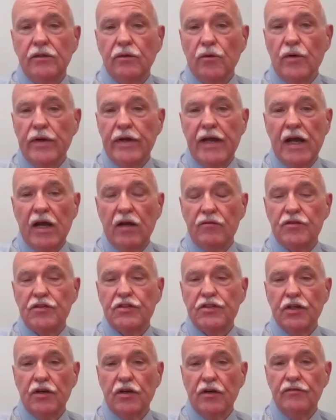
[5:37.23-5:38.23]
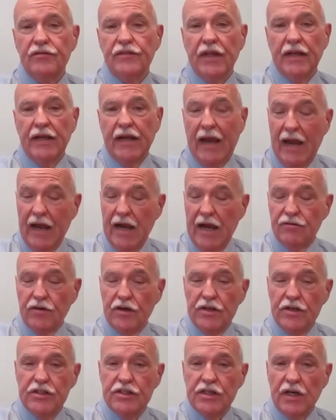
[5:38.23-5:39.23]
we have served an
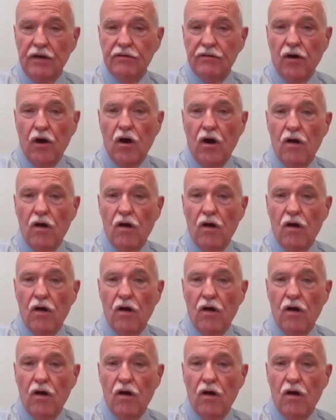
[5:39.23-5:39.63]
average of